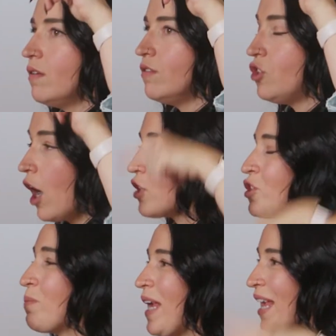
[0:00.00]

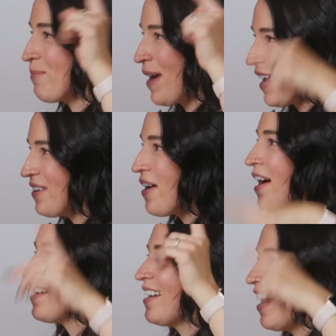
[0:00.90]
Josh being my
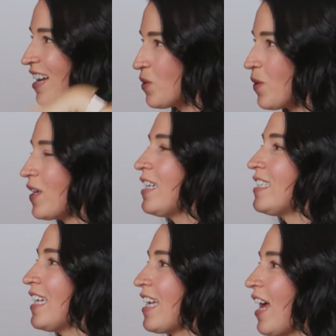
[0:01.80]
God and us working
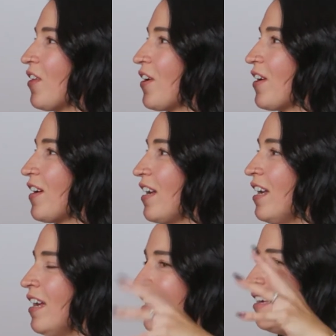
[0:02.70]
together and